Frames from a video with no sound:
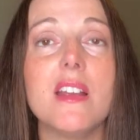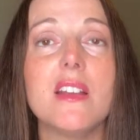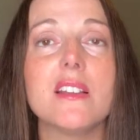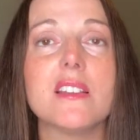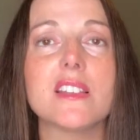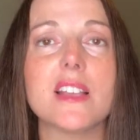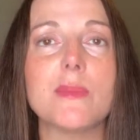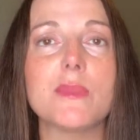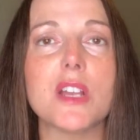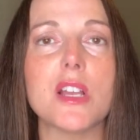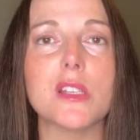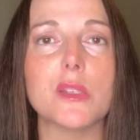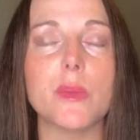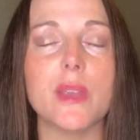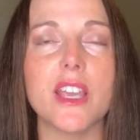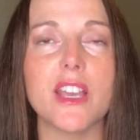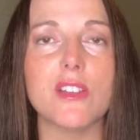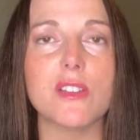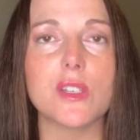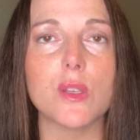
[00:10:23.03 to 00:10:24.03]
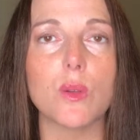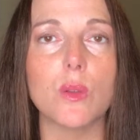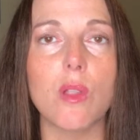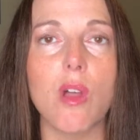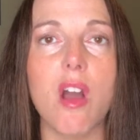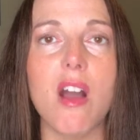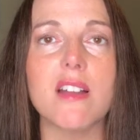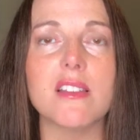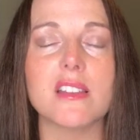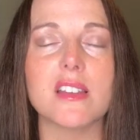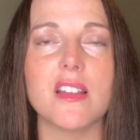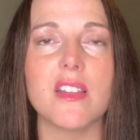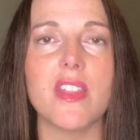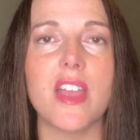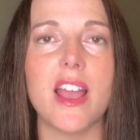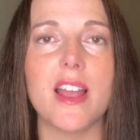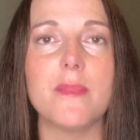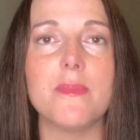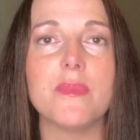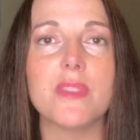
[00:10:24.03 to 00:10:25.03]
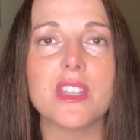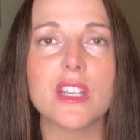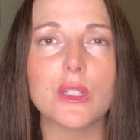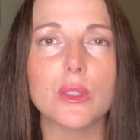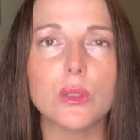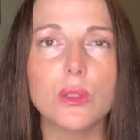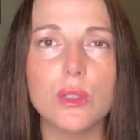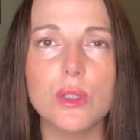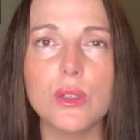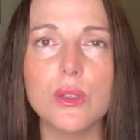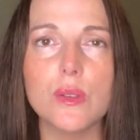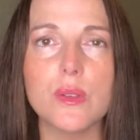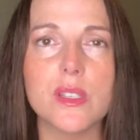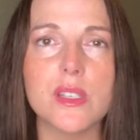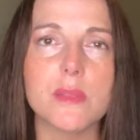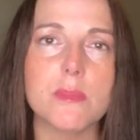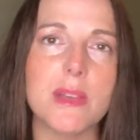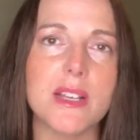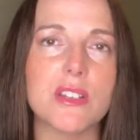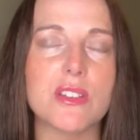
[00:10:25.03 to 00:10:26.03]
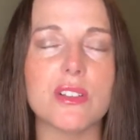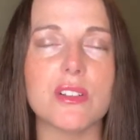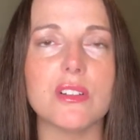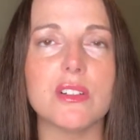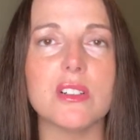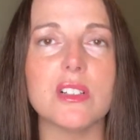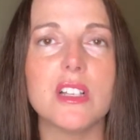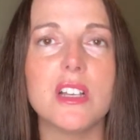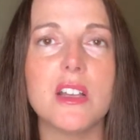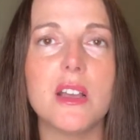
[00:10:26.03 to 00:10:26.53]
Sometimes we get so lost in that loose mental